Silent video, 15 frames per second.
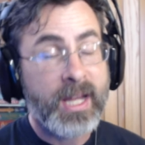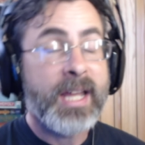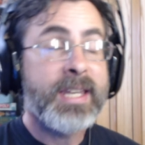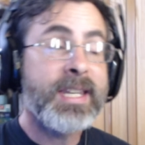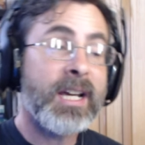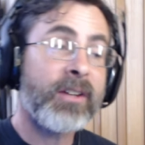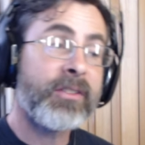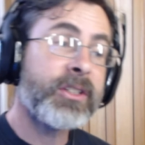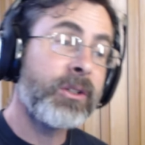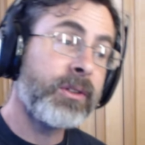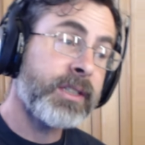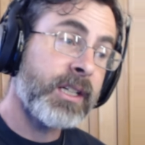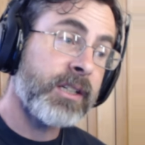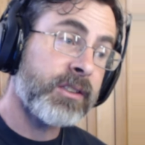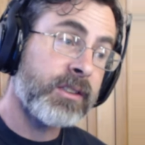Now,
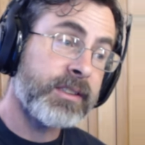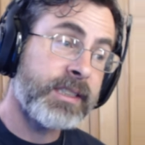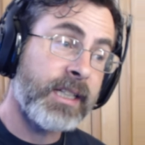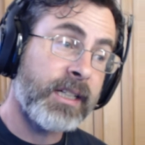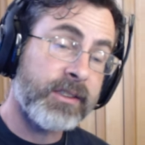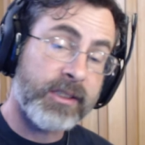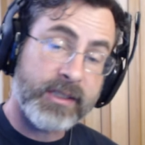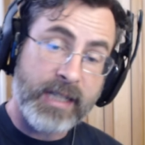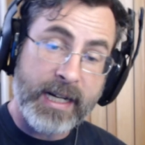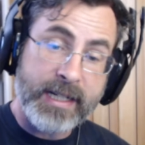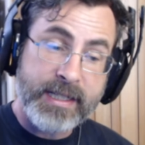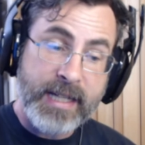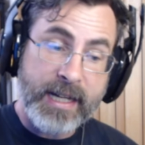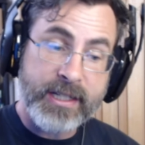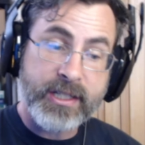the other side to
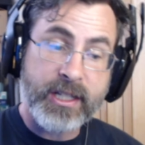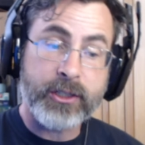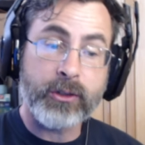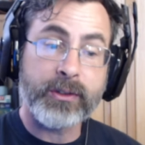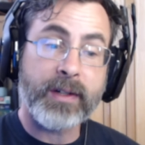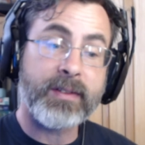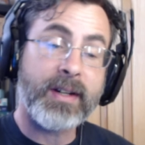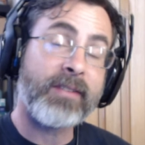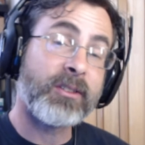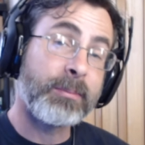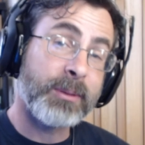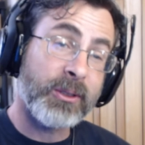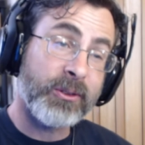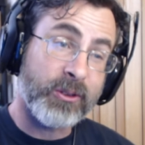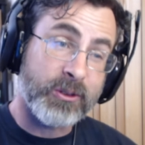that is that you'll never have to
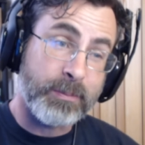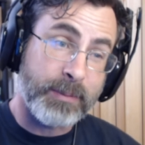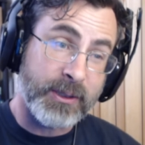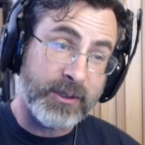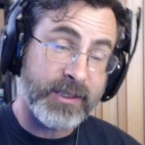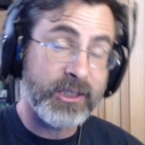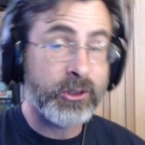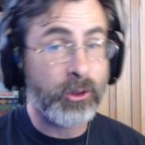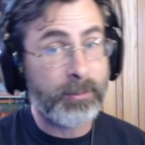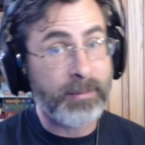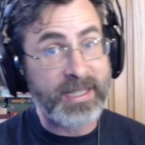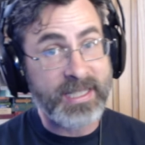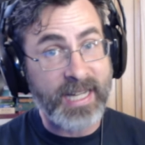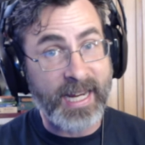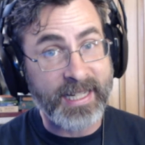build those buildings or
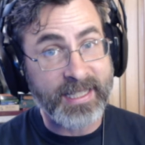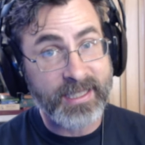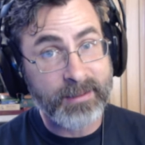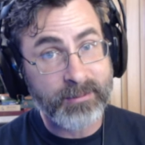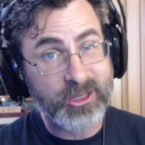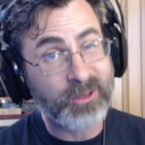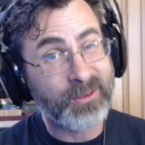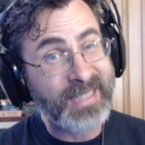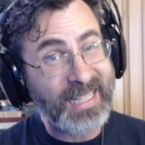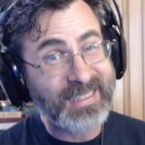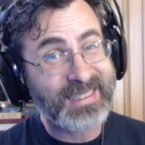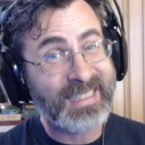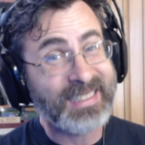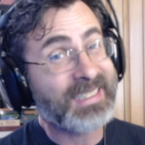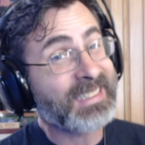maintain them. So in that
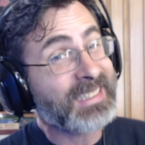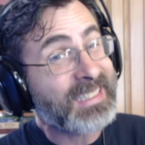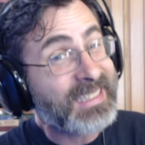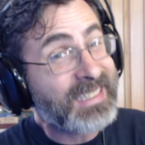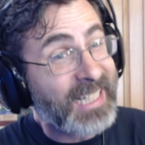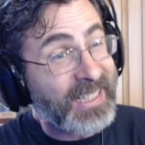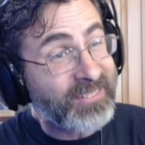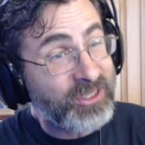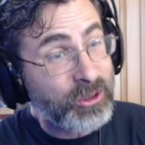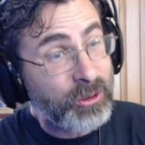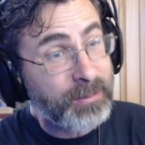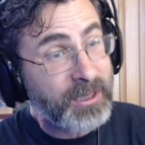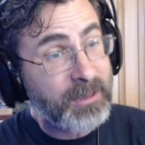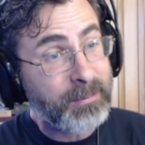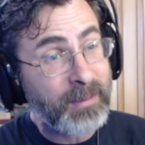sense, it saves you a
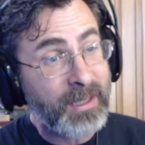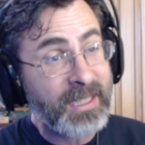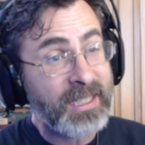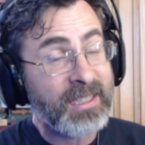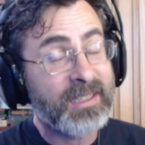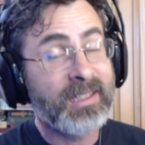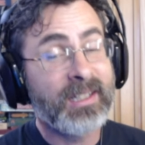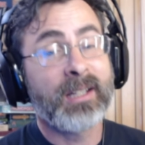bit of money.